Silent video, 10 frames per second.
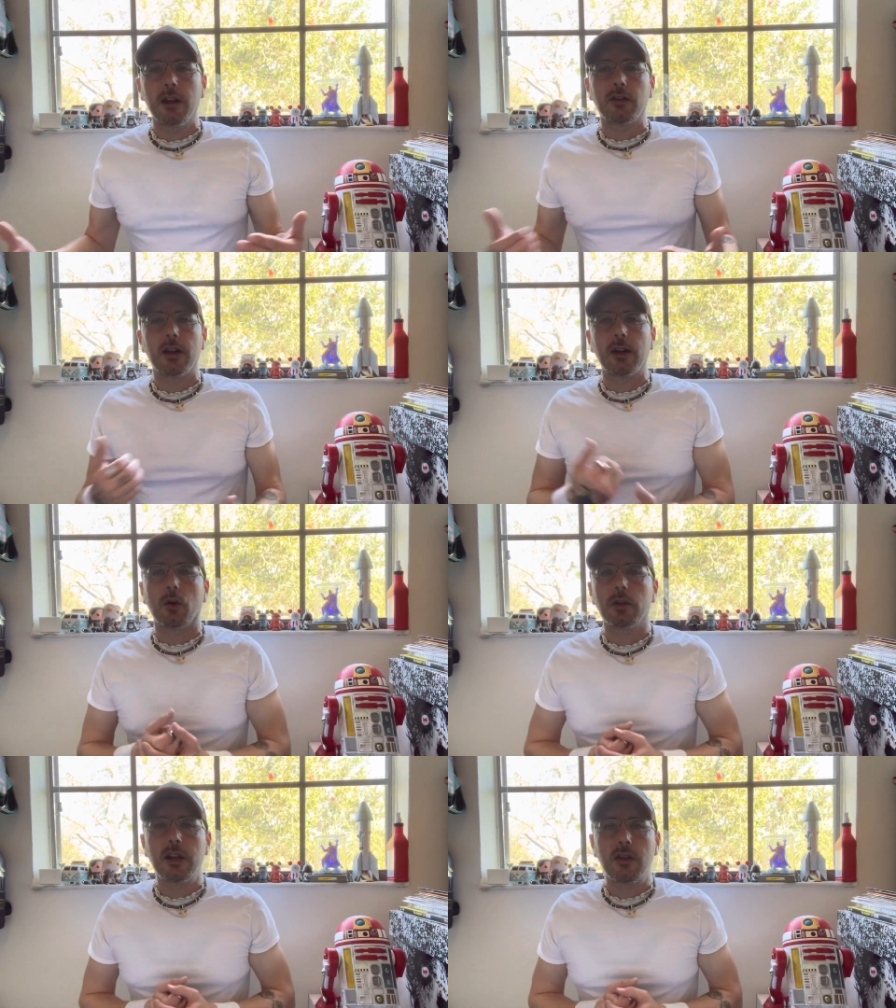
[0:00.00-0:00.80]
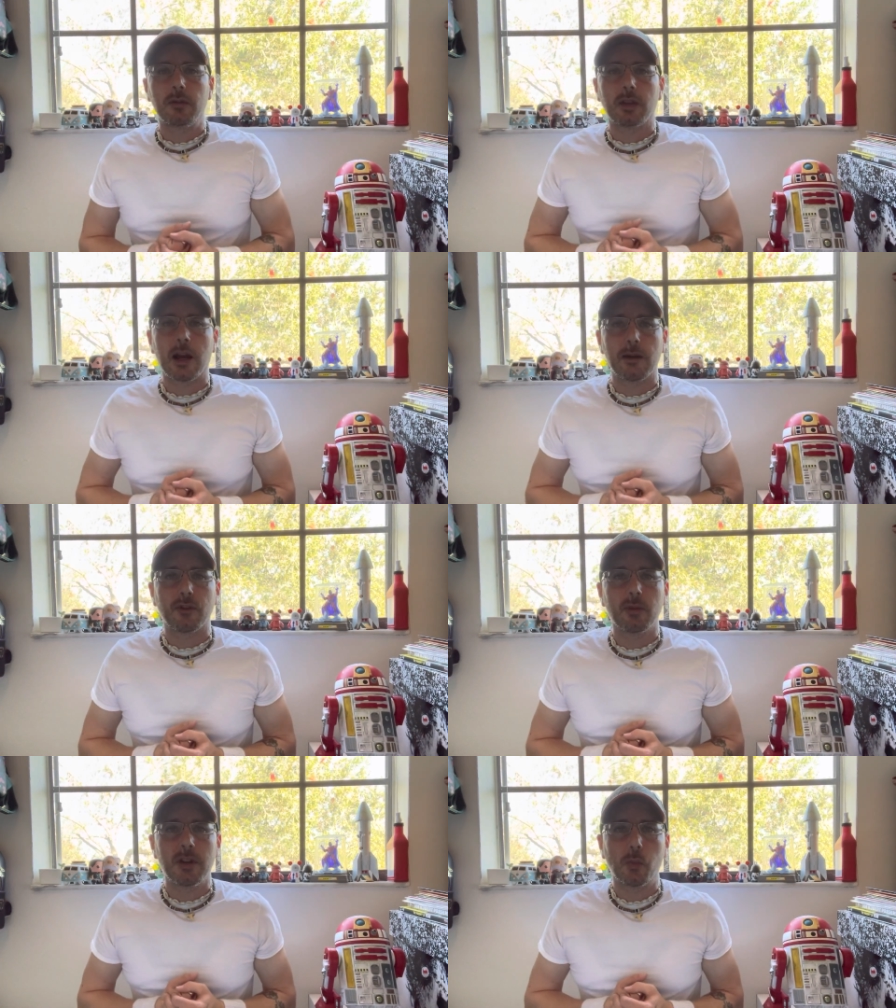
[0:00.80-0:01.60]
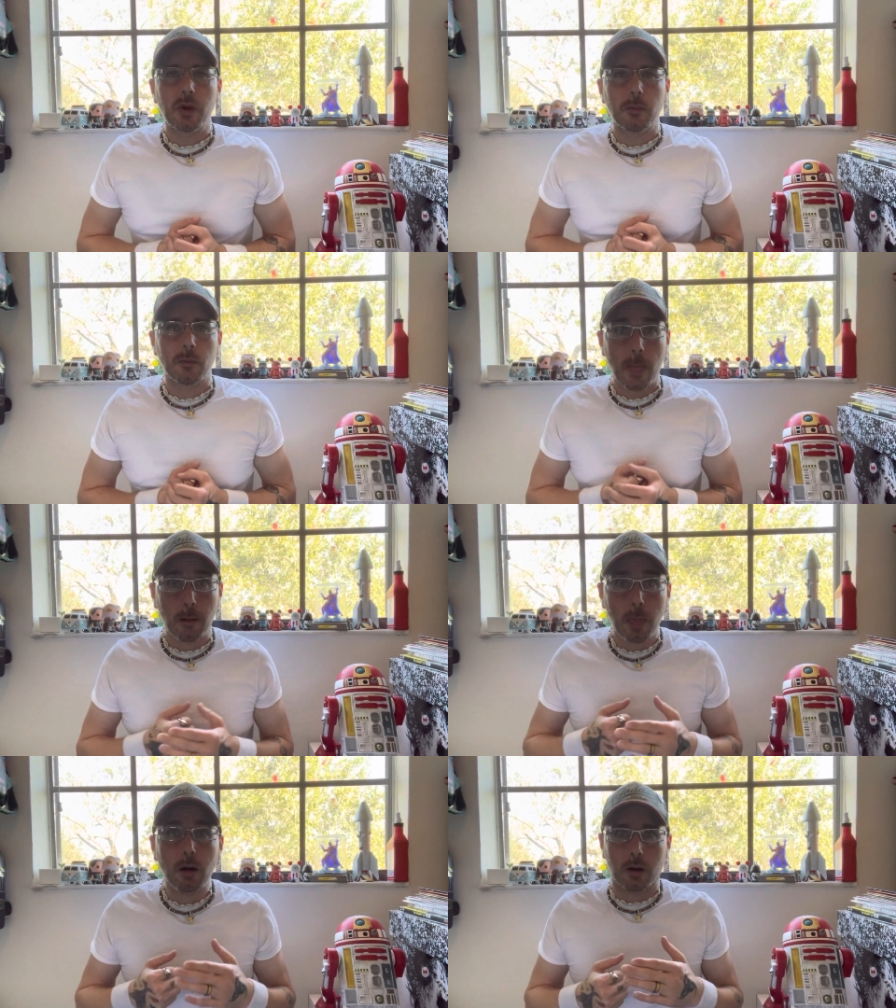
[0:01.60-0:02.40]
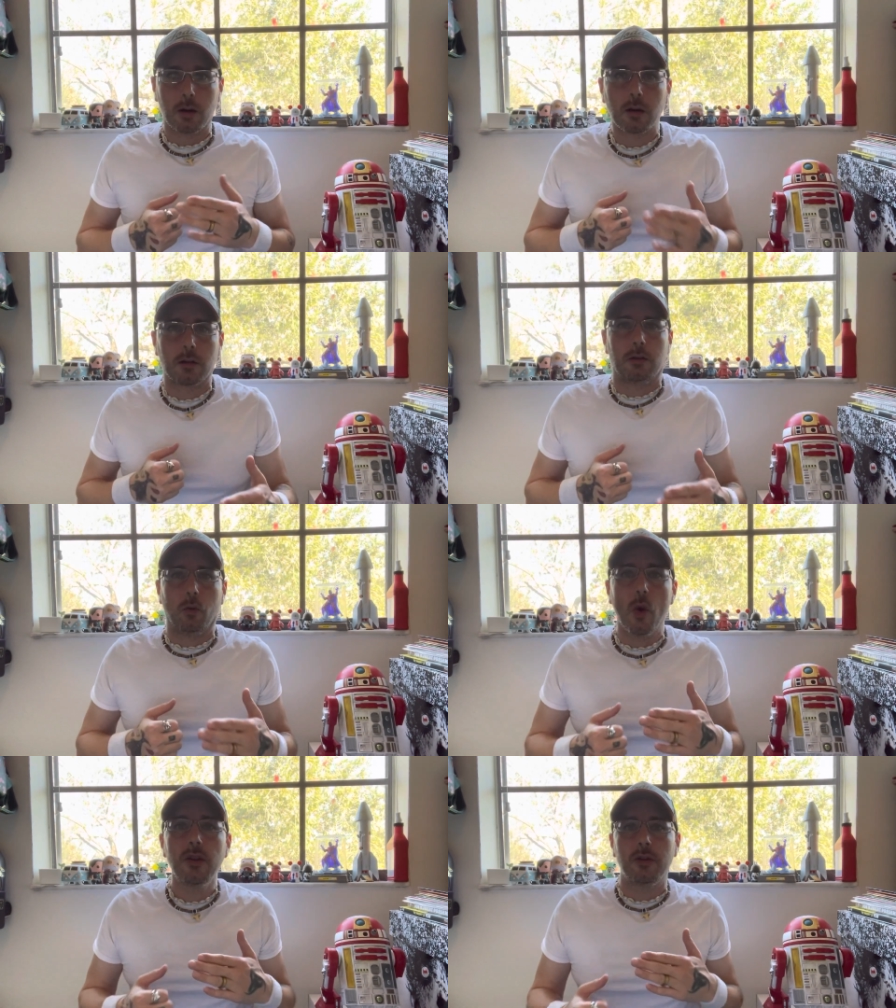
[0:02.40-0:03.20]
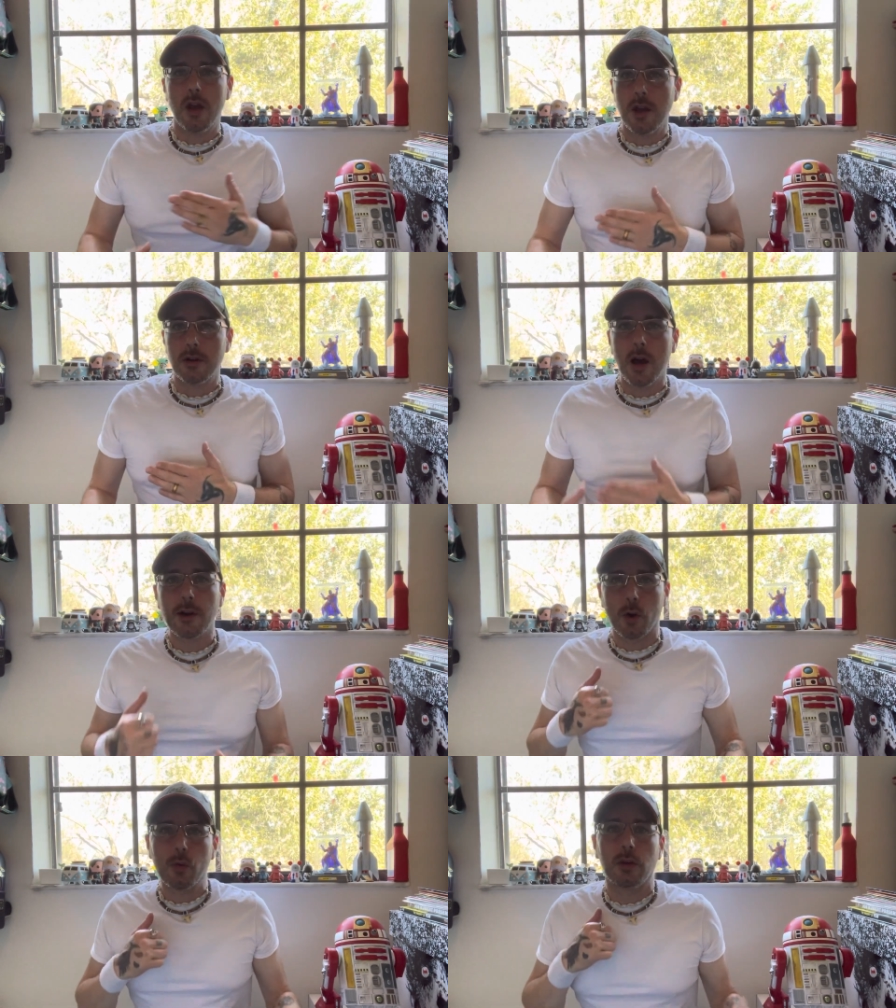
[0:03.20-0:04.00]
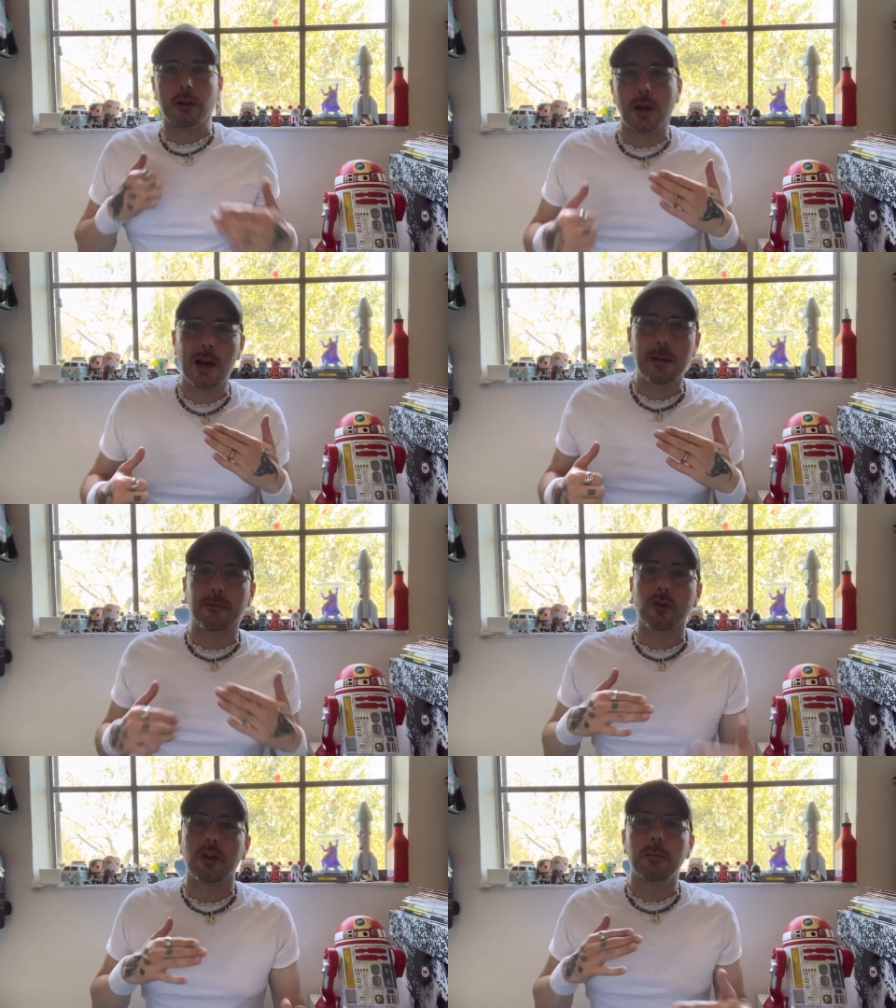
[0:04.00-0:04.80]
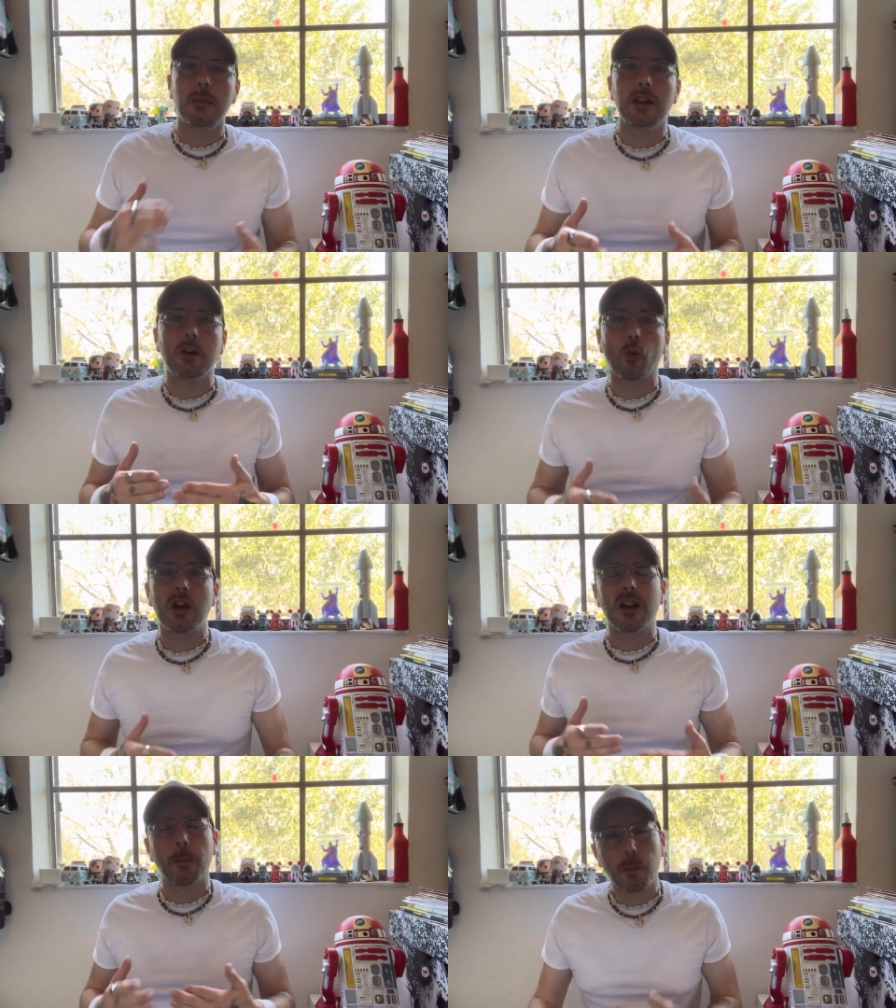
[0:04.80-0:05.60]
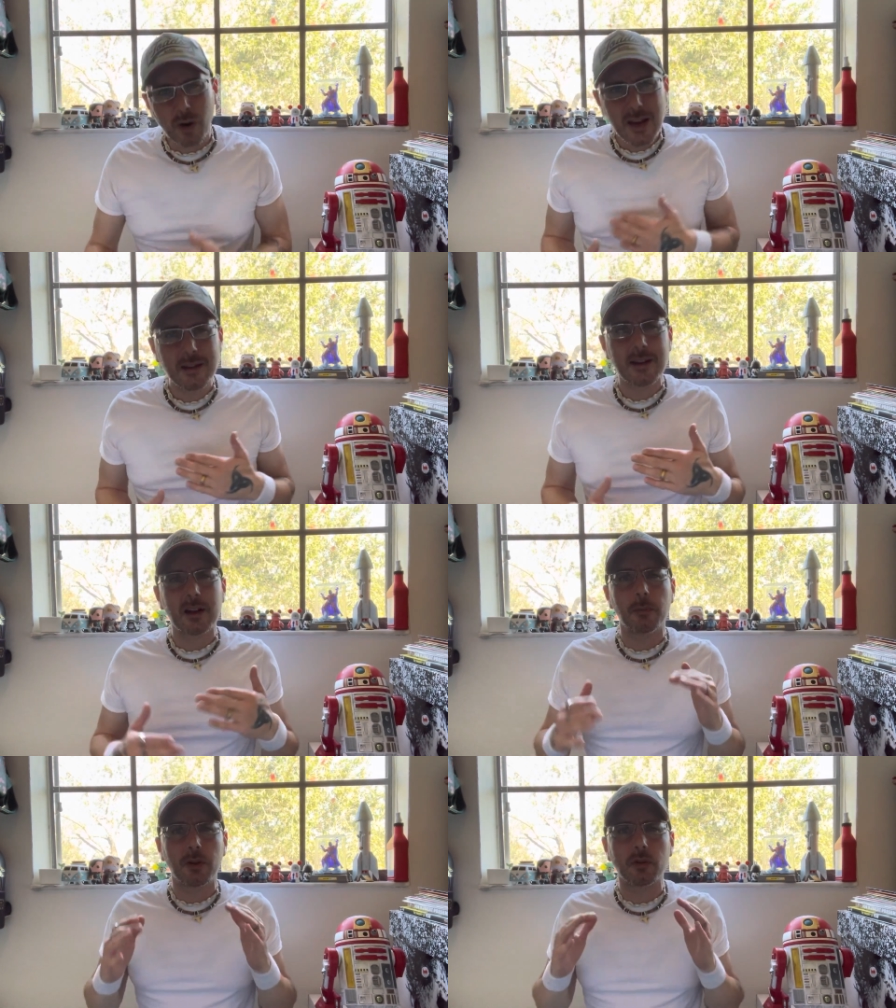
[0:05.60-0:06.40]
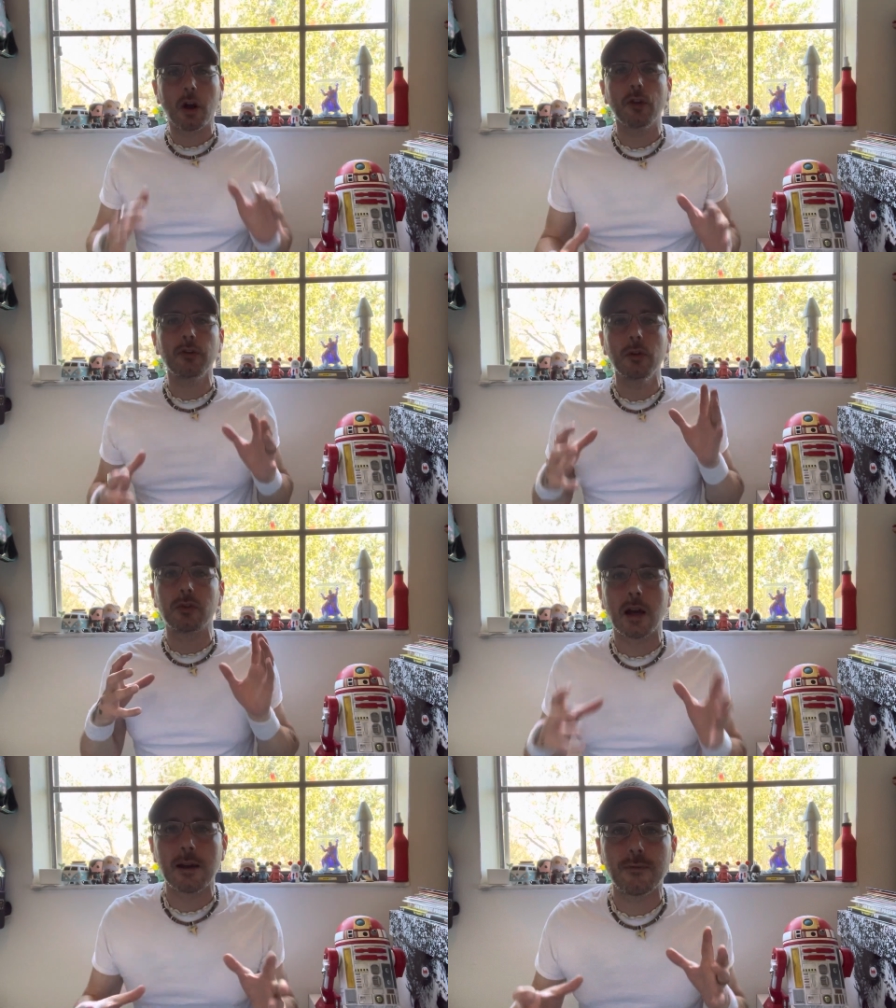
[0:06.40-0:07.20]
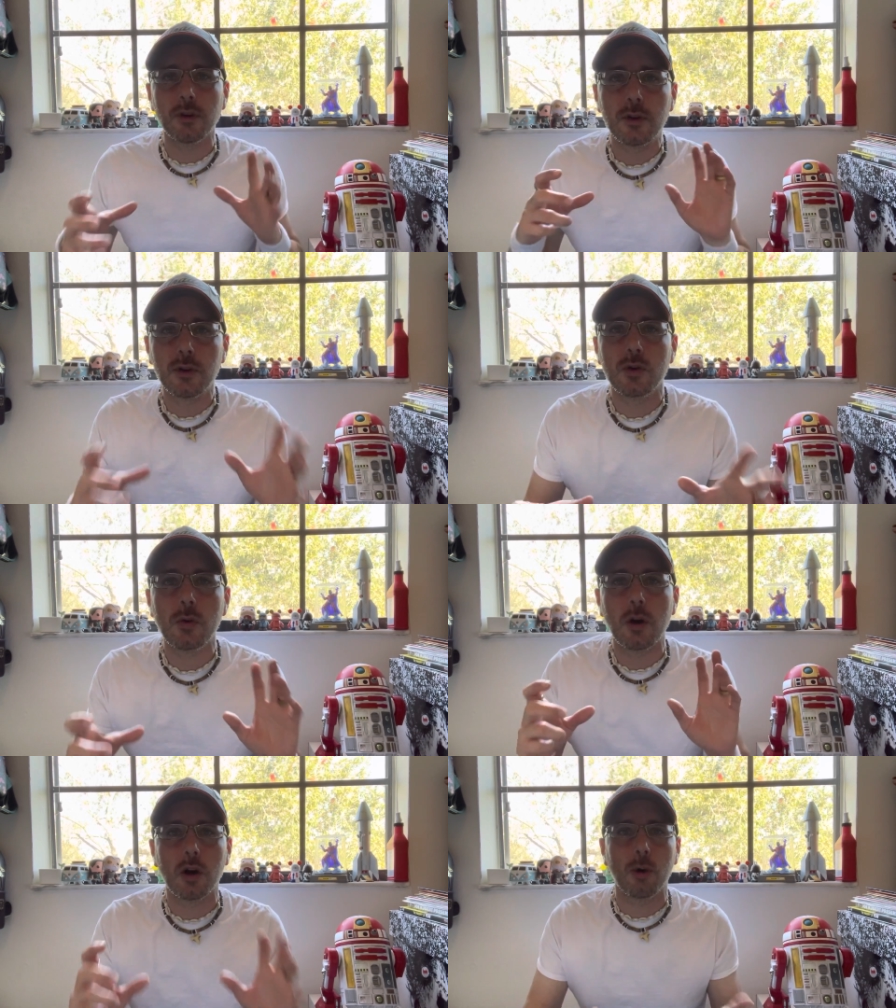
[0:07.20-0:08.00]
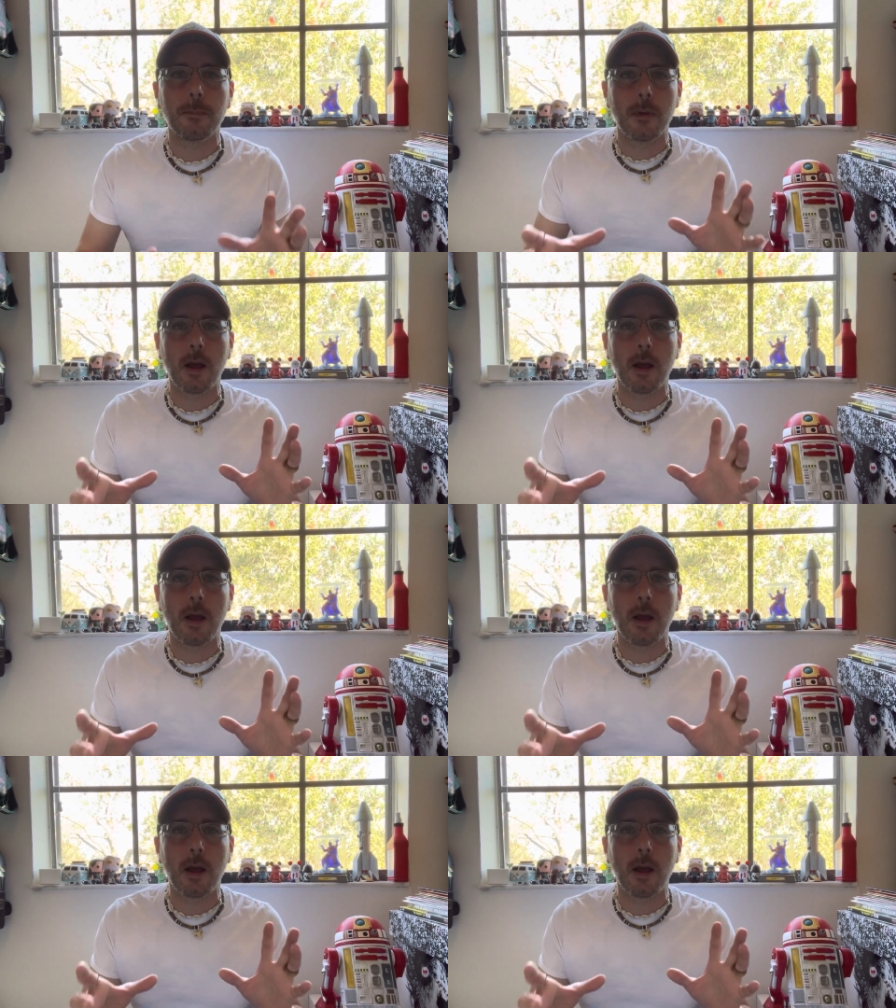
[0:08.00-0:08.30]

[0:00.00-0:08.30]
It's not only the time for the midweek, uh, Wednesday, not only time for the midweek breakdown, but it's also time for a new up,